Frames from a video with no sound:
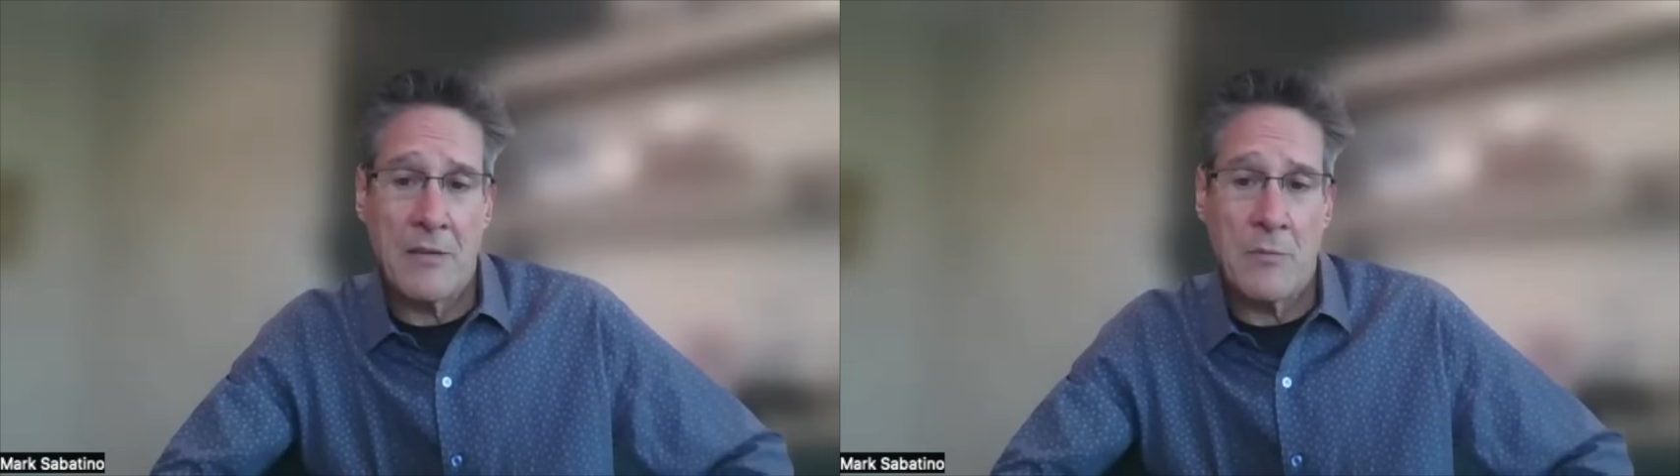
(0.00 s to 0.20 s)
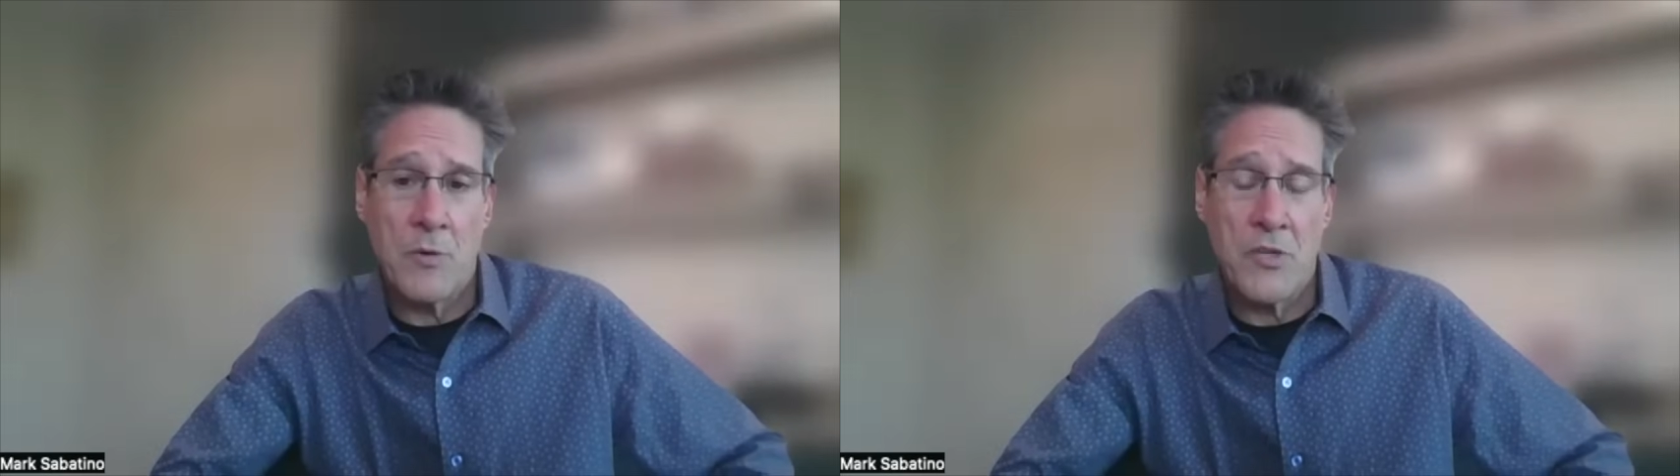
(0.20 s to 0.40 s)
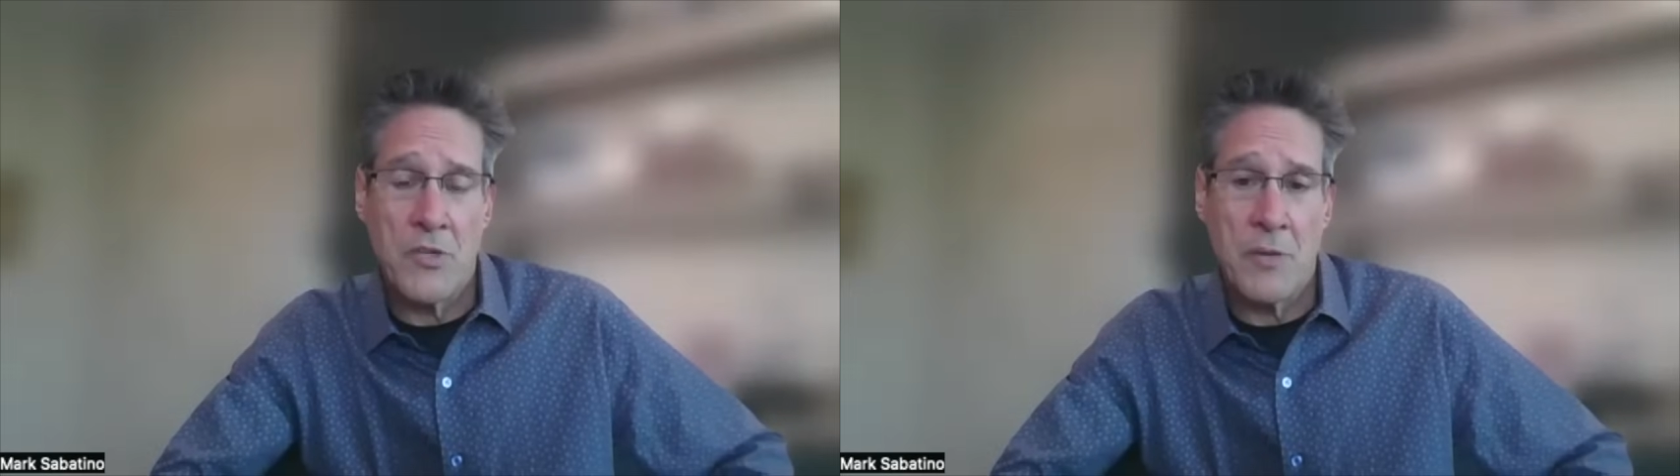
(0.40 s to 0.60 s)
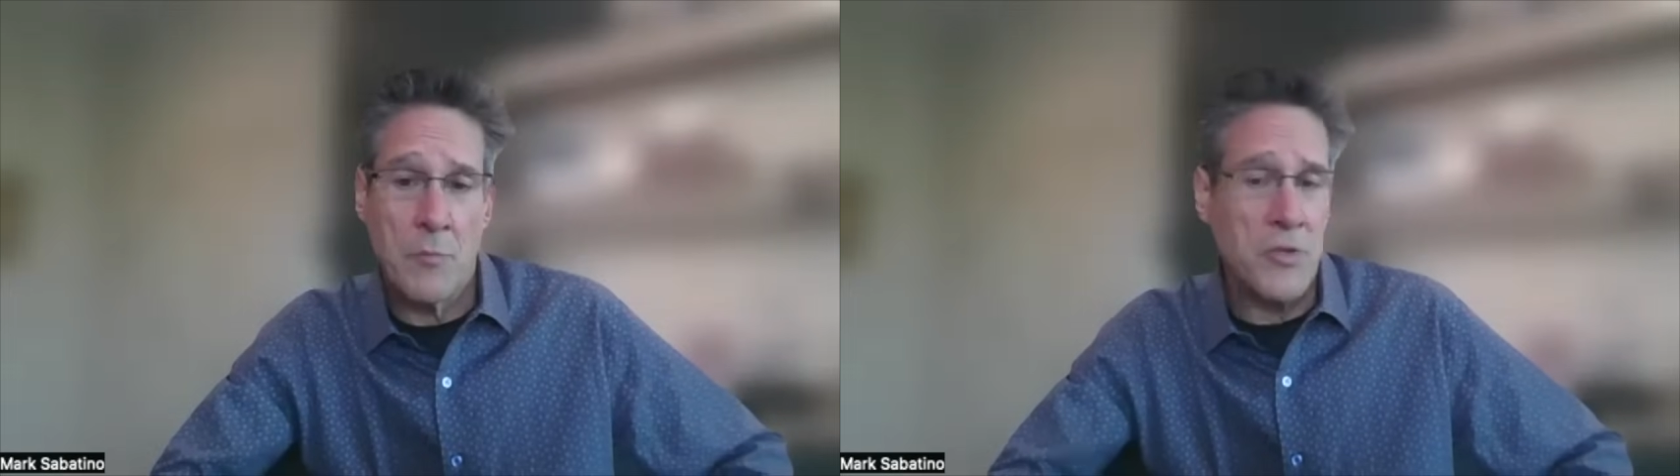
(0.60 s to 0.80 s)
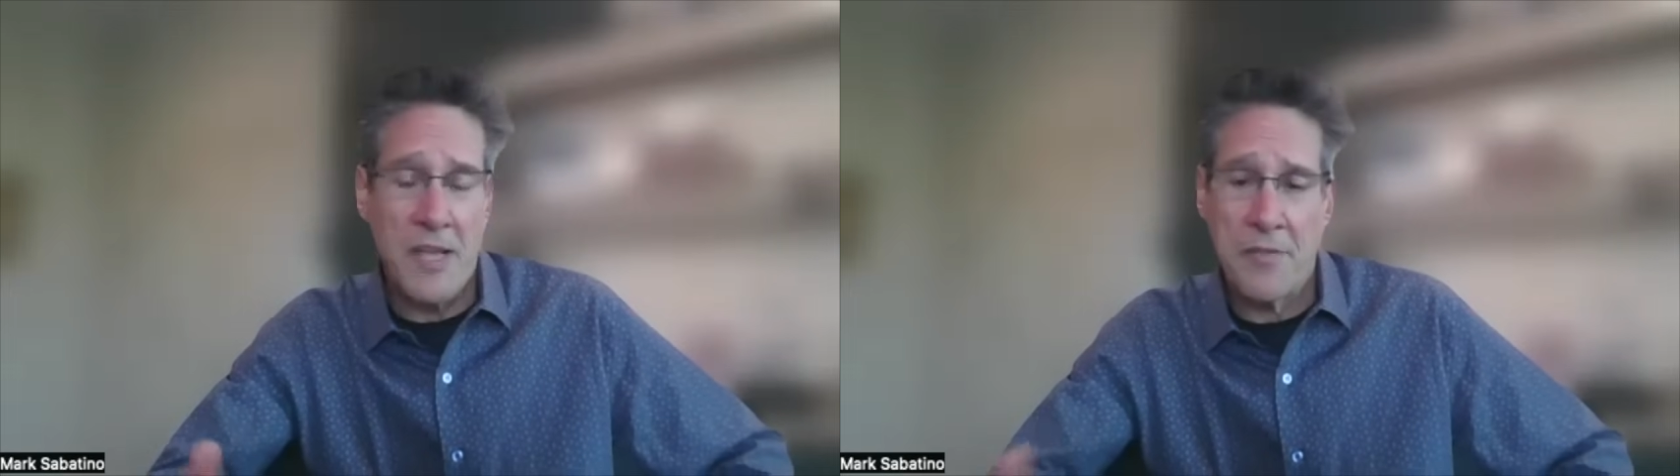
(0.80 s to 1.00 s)
which
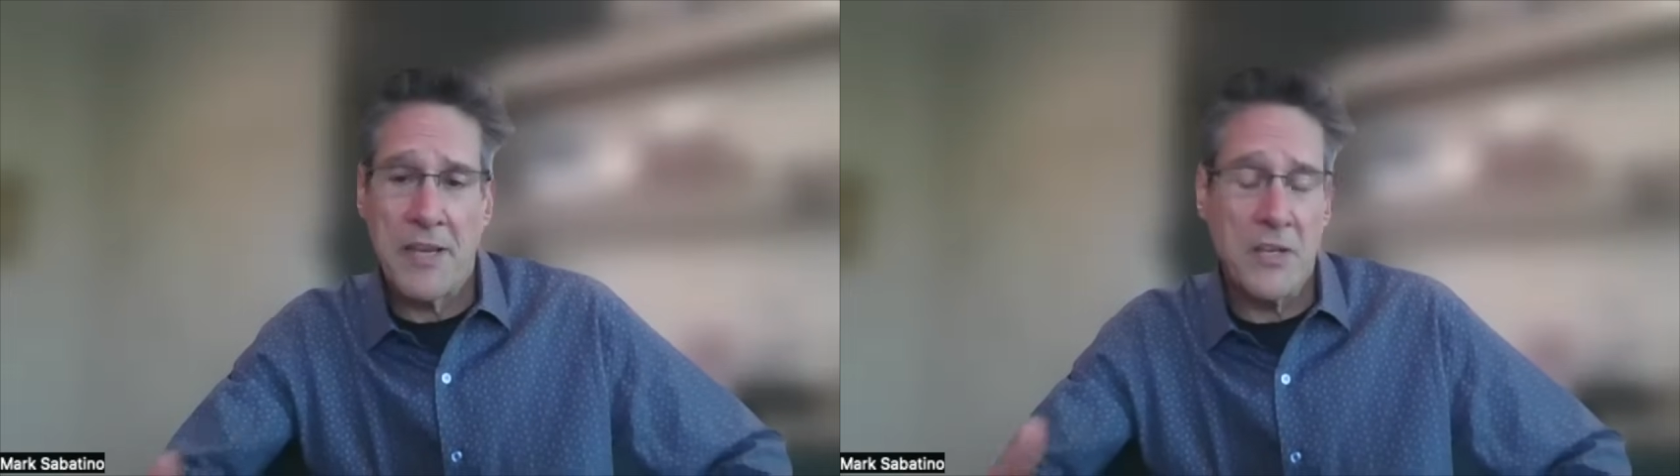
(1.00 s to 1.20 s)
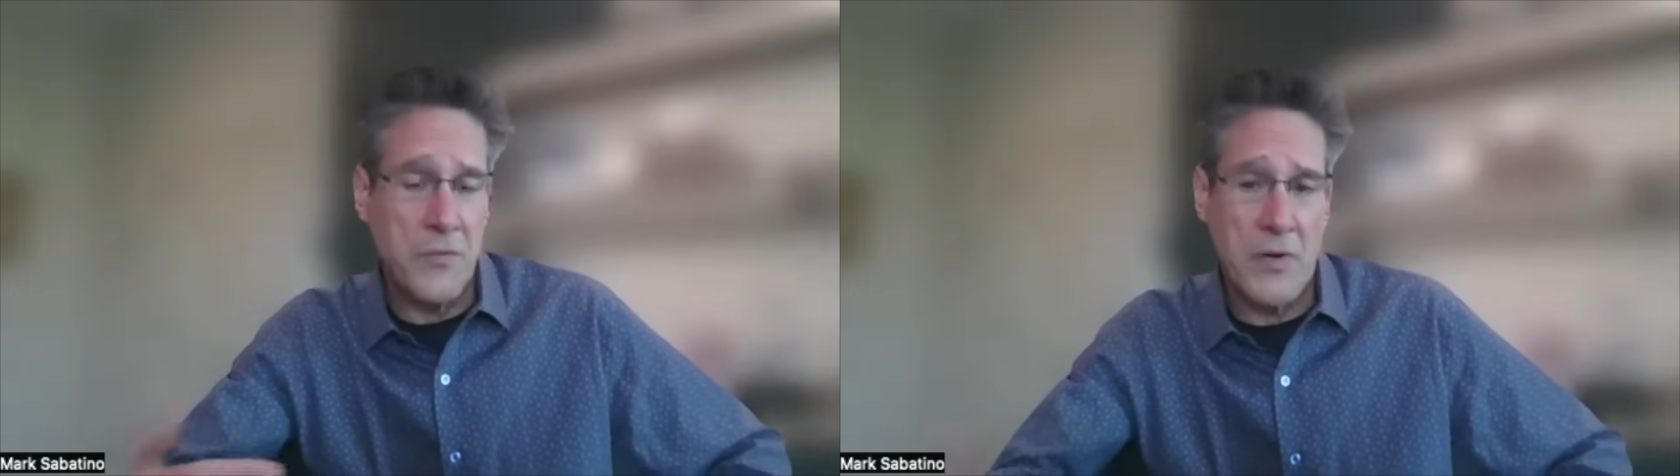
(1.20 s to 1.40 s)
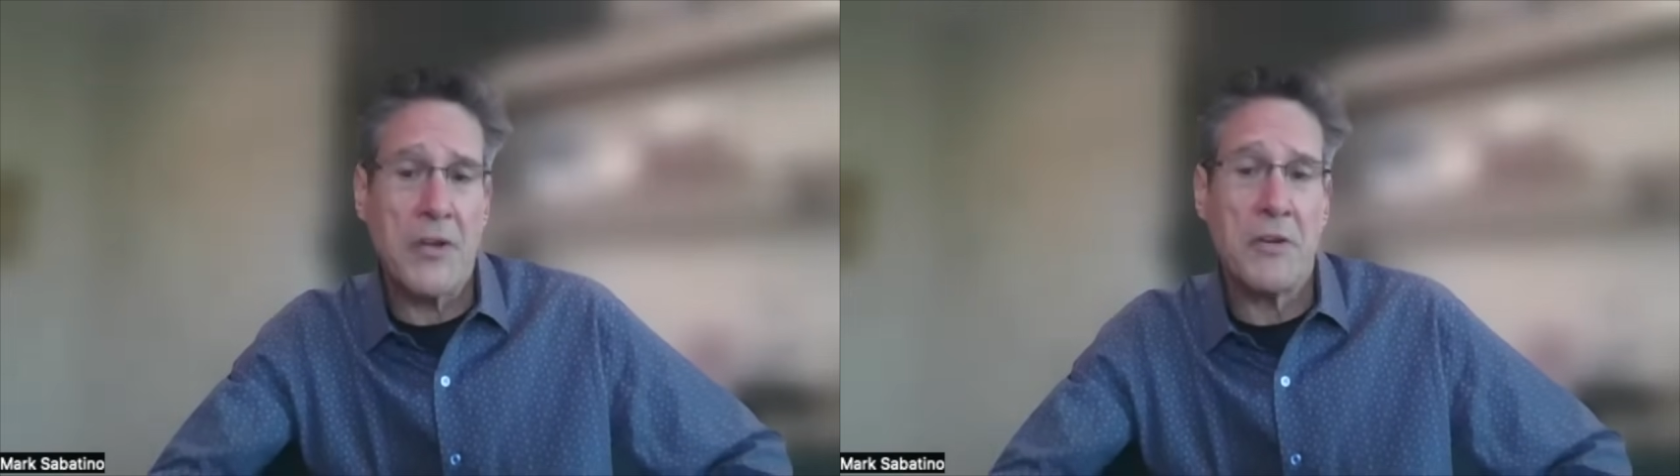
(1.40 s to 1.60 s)
I think is very